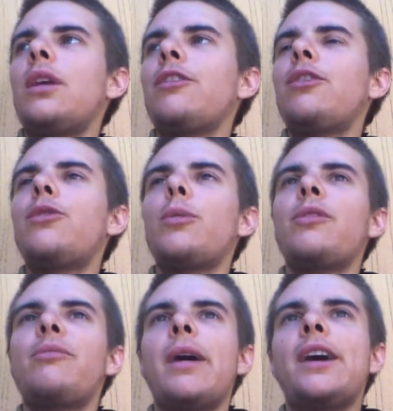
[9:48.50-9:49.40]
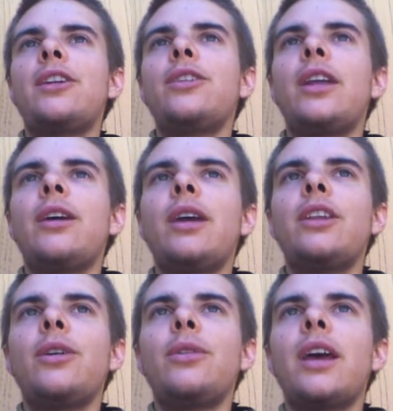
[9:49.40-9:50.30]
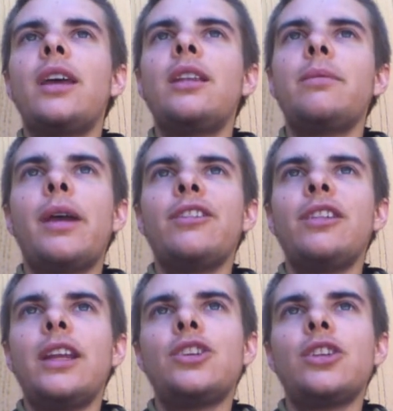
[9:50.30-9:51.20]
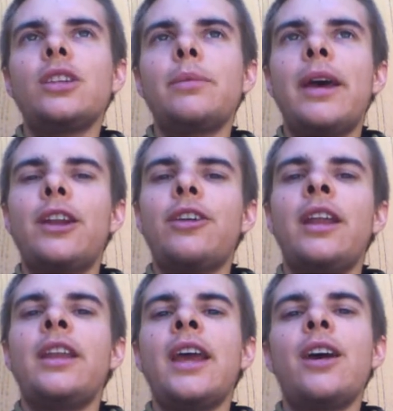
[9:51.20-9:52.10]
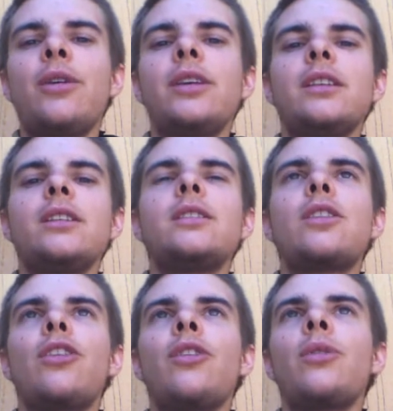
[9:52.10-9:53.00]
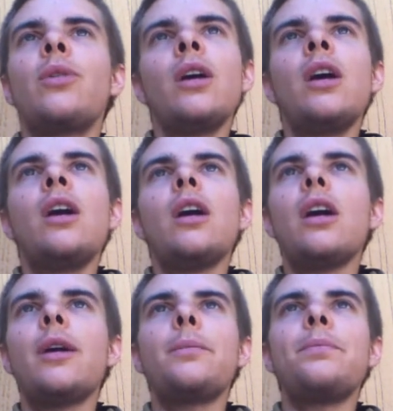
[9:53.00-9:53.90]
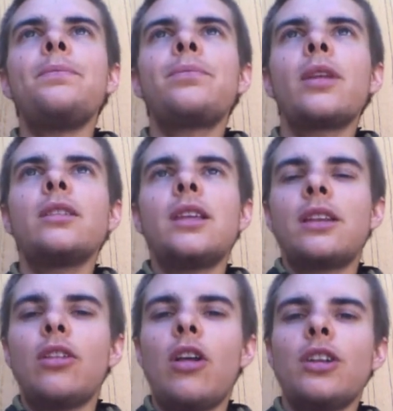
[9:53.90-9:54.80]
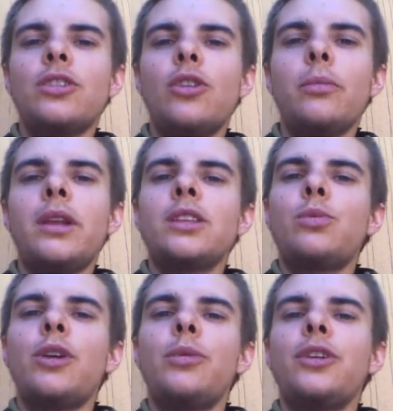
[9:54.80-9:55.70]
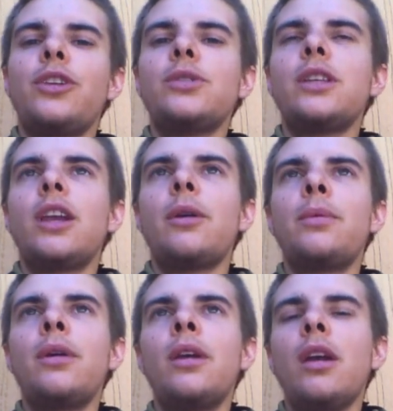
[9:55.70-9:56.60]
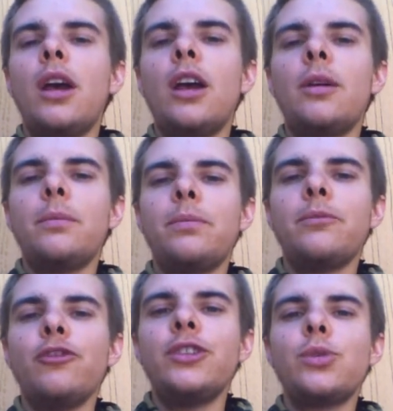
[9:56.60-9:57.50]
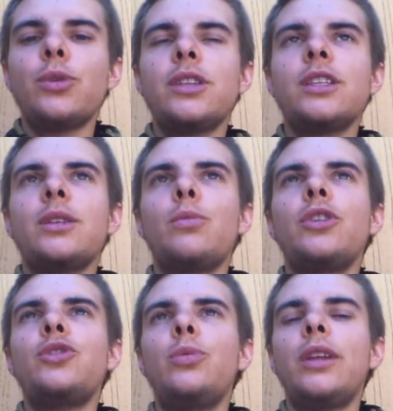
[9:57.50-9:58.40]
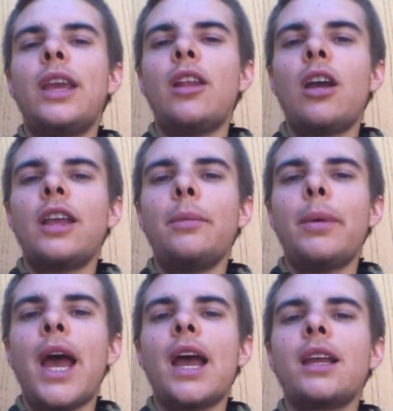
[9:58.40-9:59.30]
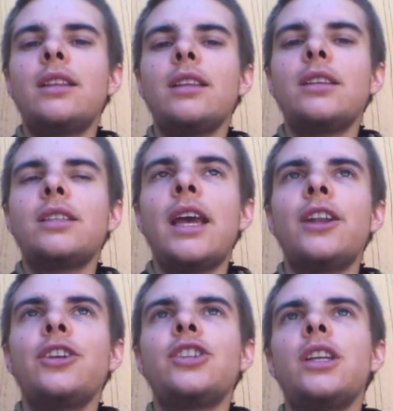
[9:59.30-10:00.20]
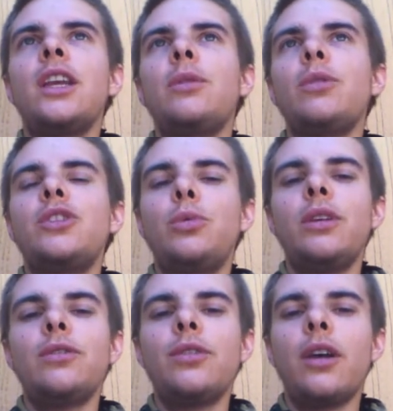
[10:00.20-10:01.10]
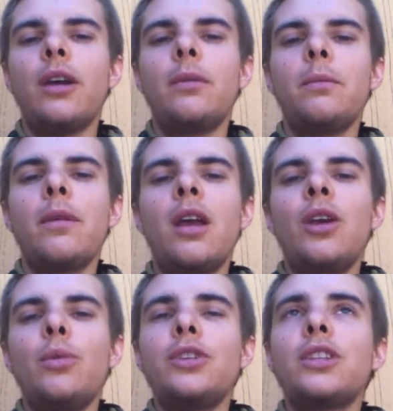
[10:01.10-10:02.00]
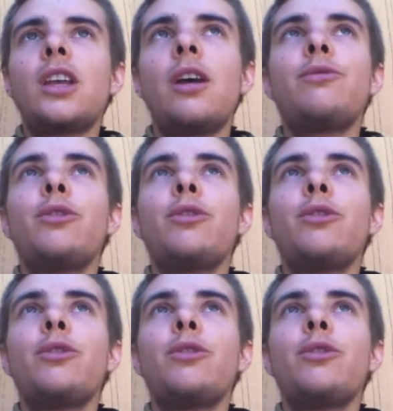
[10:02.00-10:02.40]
every form of matter. Now, I know that my relation to matter right now is through technological means, where we're using up resources in which we cannot get back. This is energy in which which has come